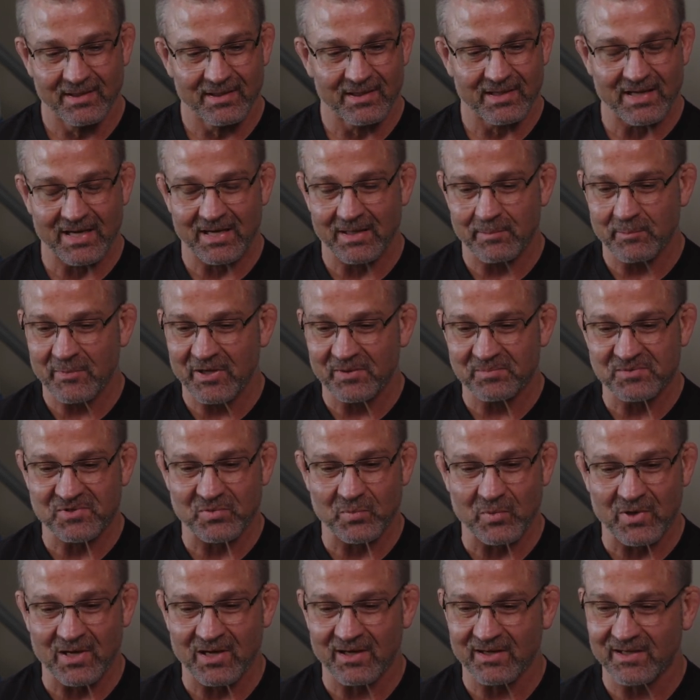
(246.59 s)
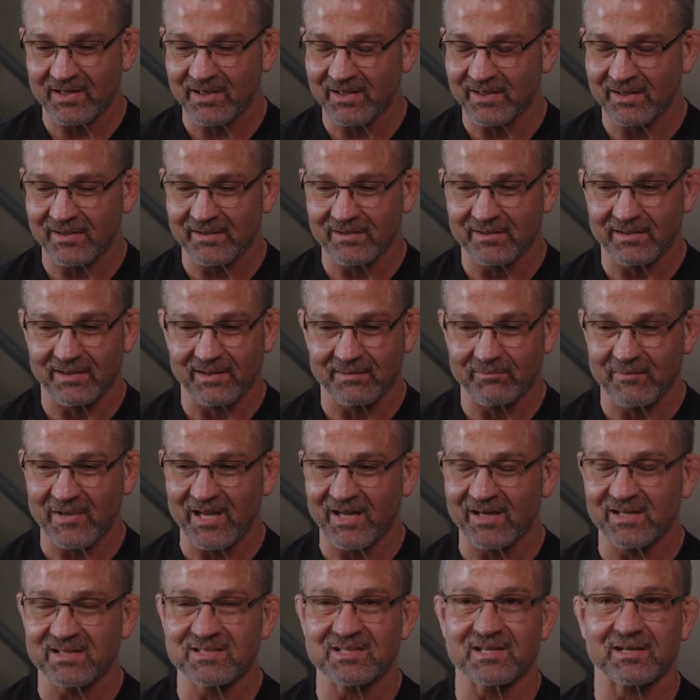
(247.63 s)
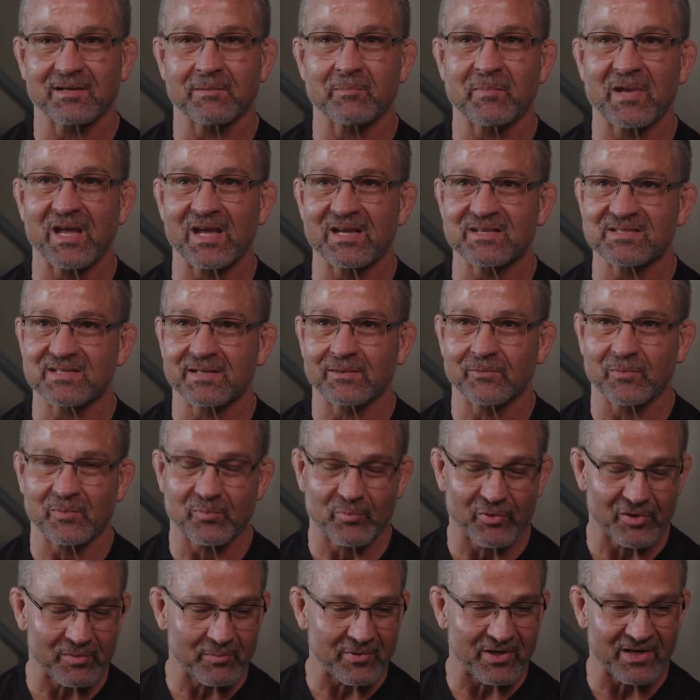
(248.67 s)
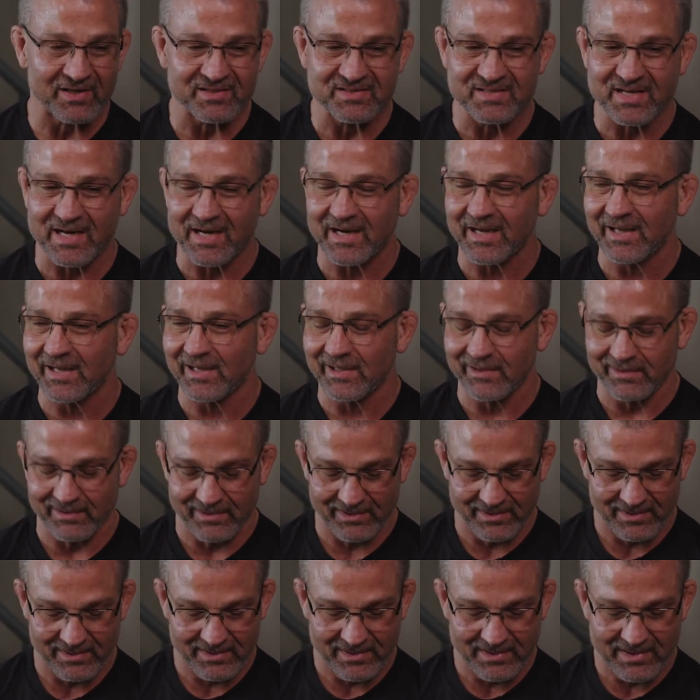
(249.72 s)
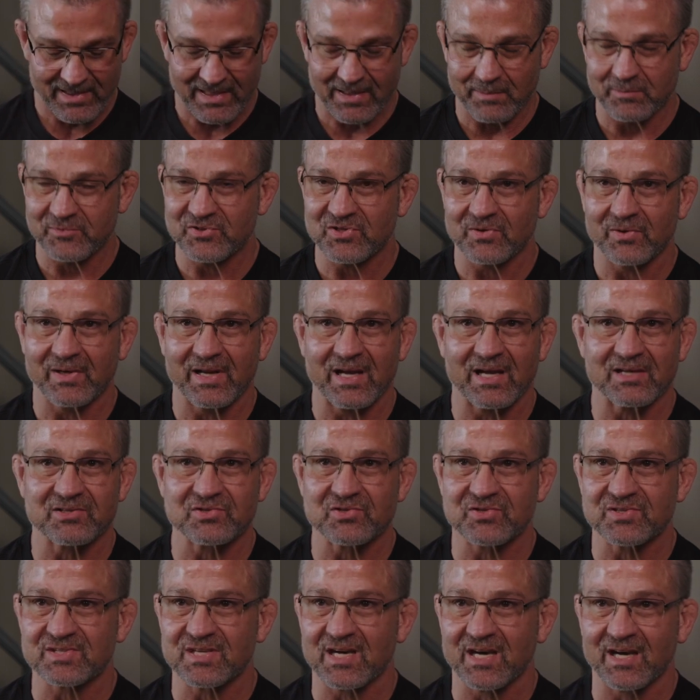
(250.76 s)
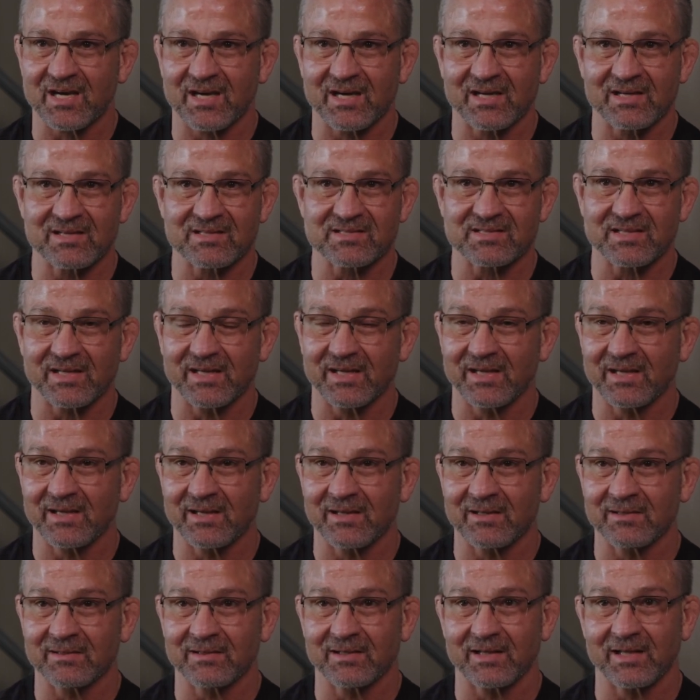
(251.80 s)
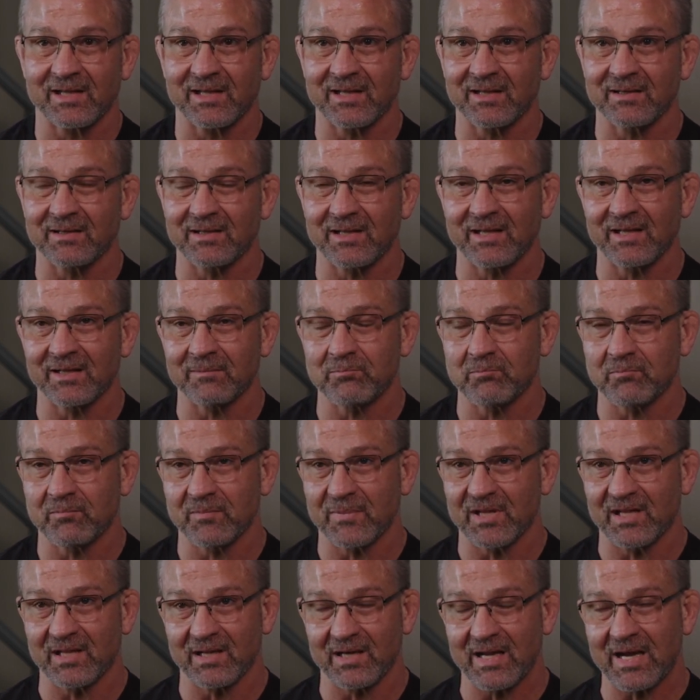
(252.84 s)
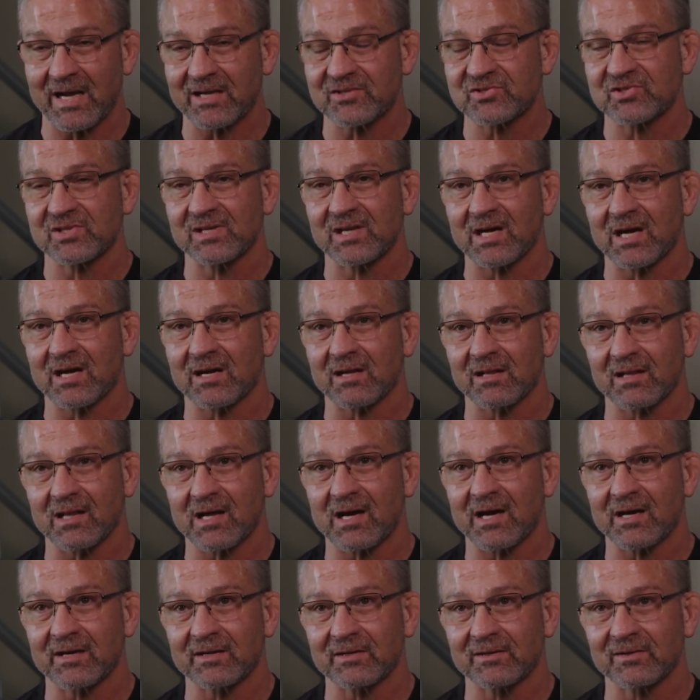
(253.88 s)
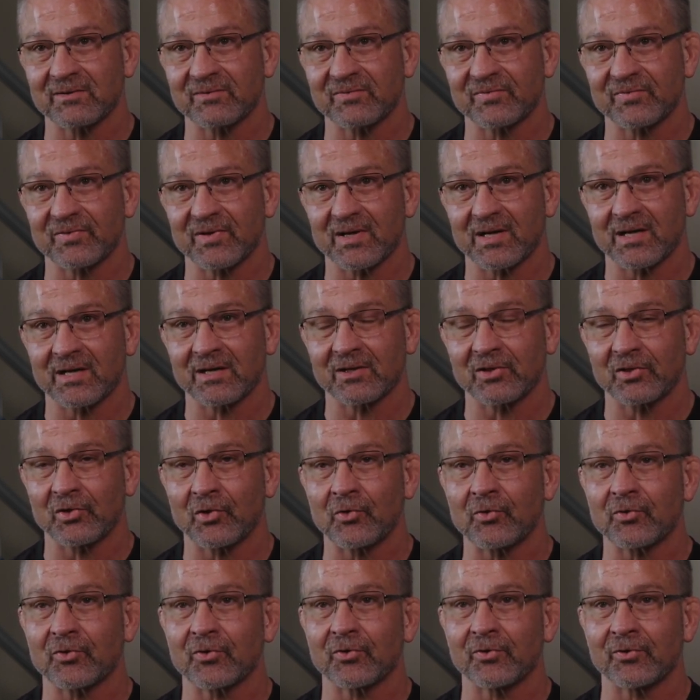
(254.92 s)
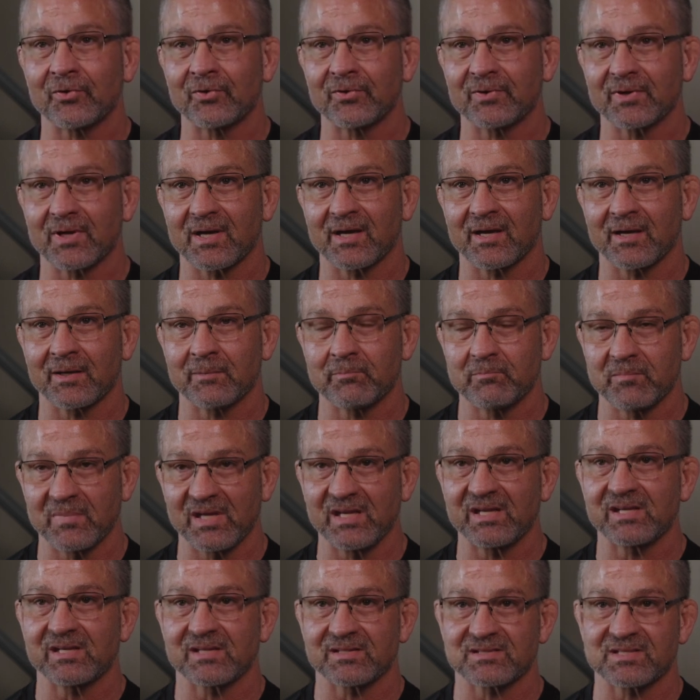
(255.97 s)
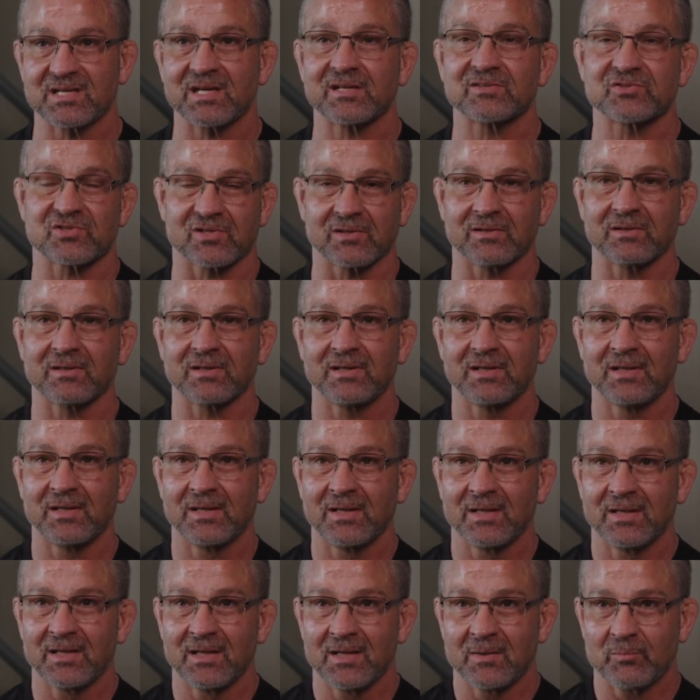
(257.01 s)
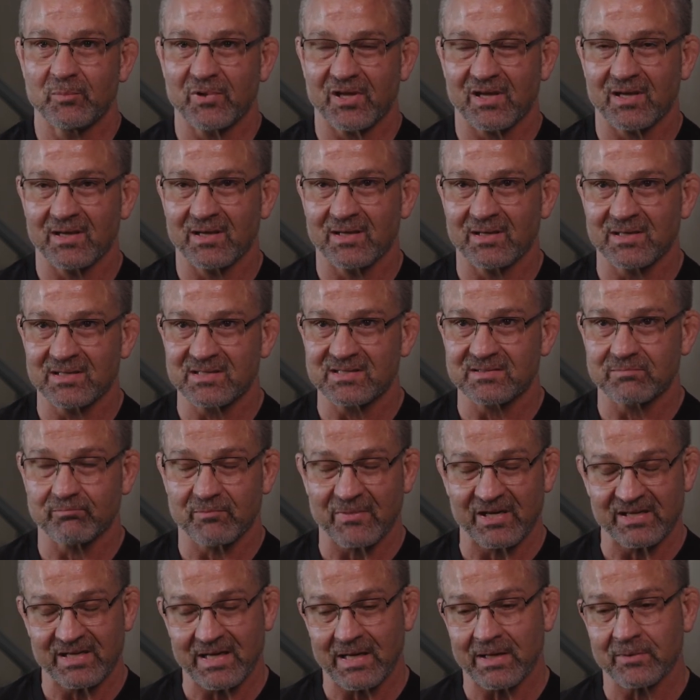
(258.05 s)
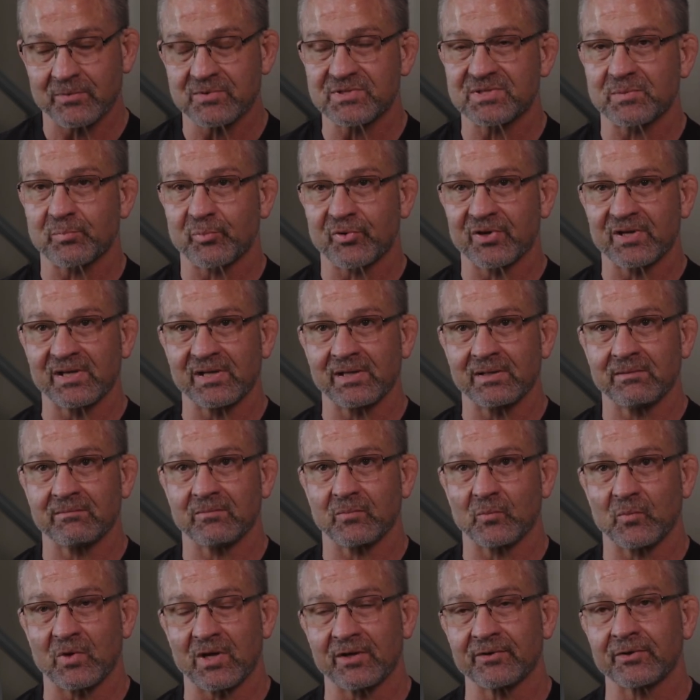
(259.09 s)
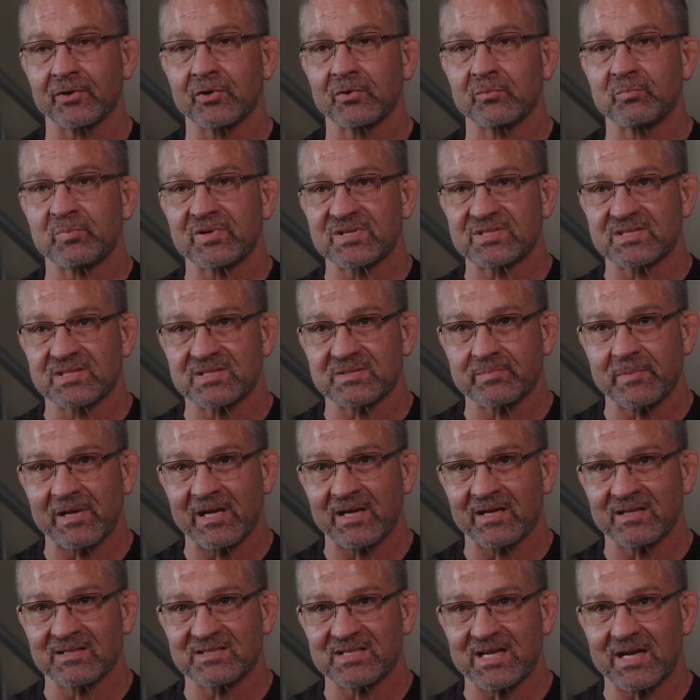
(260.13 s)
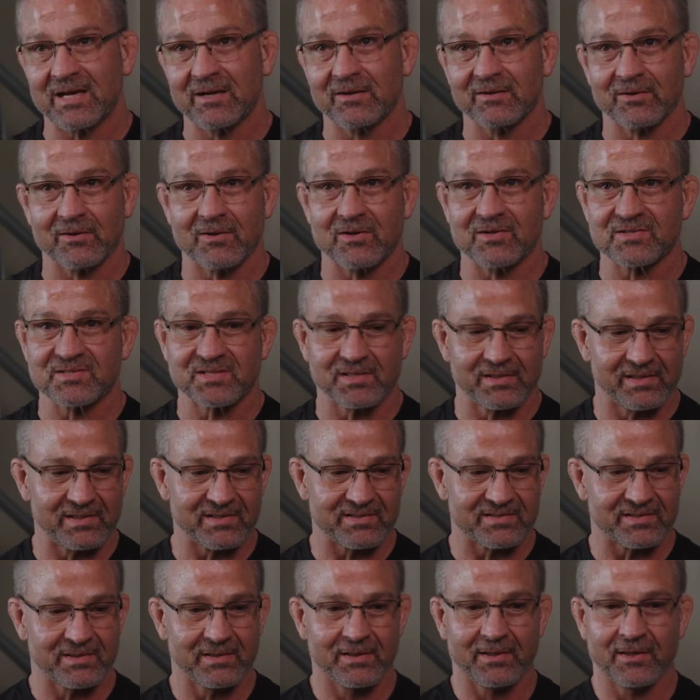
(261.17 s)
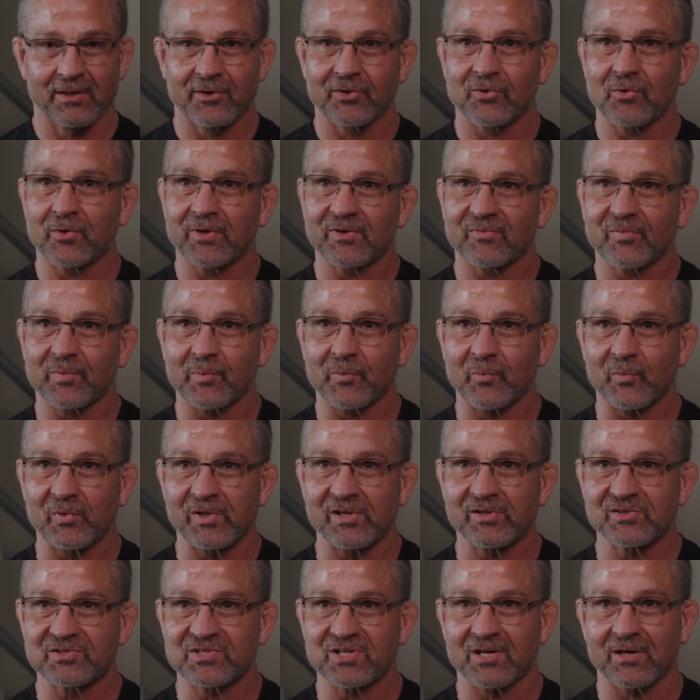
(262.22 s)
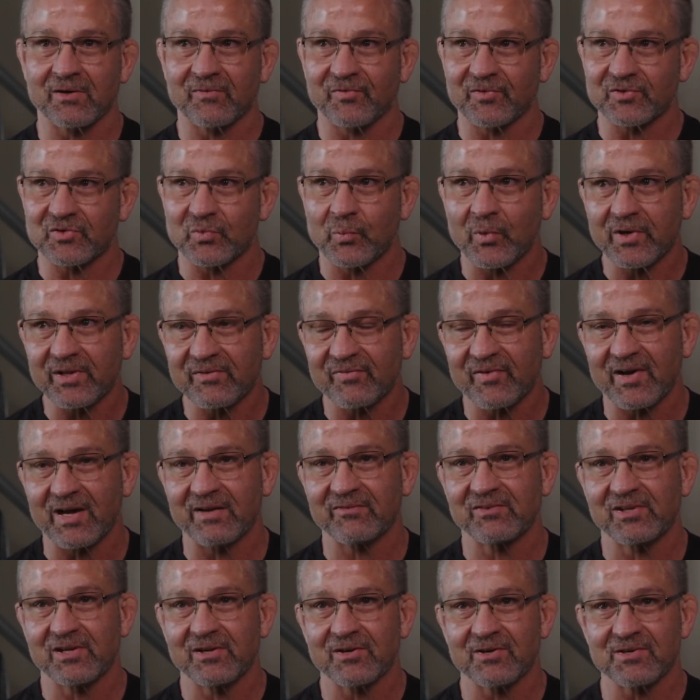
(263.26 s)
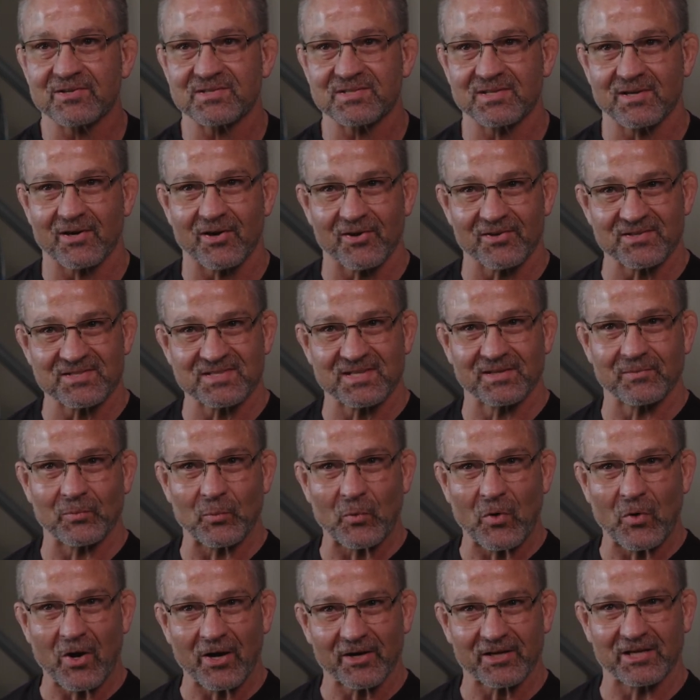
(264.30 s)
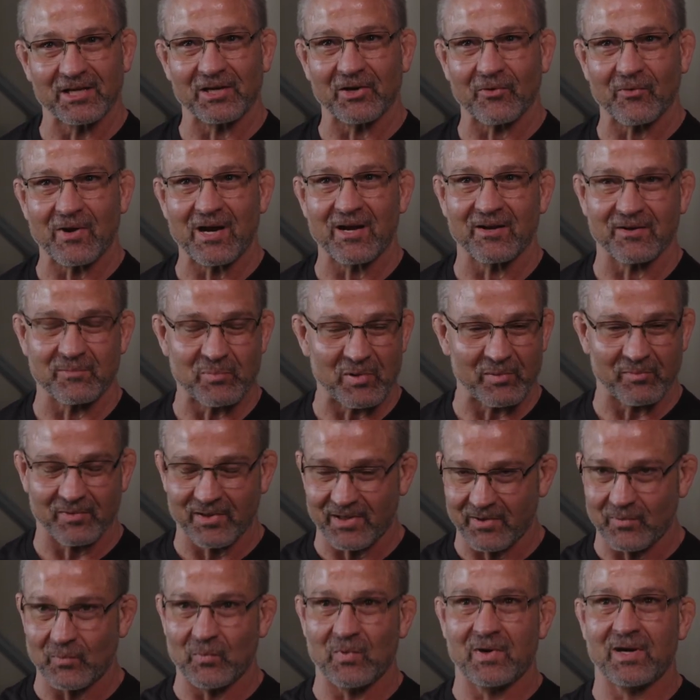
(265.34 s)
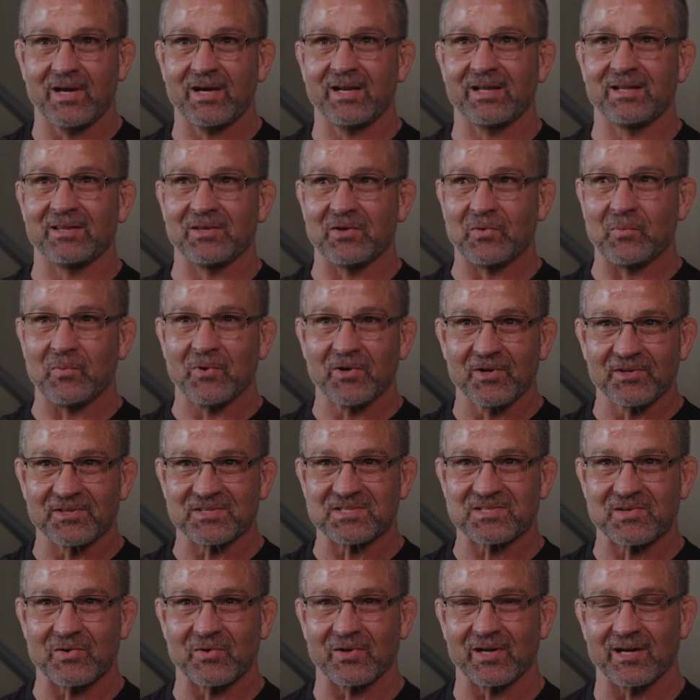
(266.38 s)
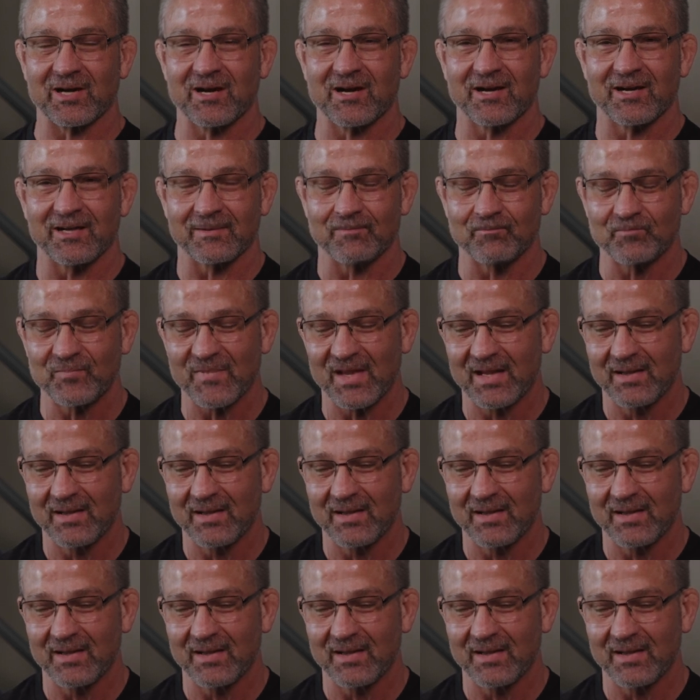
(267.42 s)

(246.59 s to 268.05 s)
Got him up to walking, and man, he did amazing. Put him on a diet, had him doing exercise, and it actually got a lot of local media attention because my dad was a pretty well-known businessman in town. All of a sudden, he's going from a wheelchair for 25 years, all of a sudden walking around. And people are like, what in the world is going on?